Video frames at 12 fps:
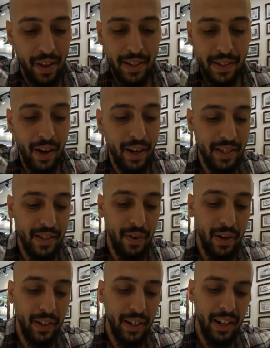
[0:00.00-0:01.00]
Sauce is
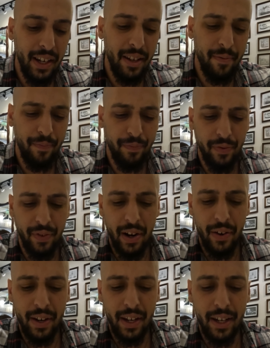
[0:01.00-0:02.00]
very,
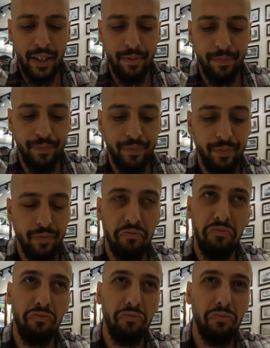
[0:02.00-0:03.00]

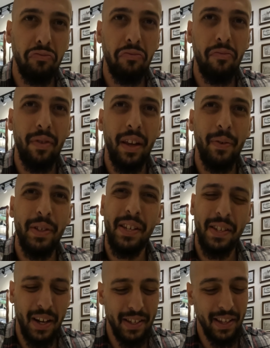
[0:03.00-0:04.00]
what's the
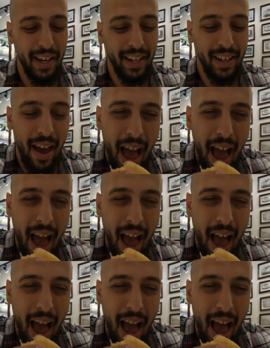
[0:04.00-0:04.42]
sauce like?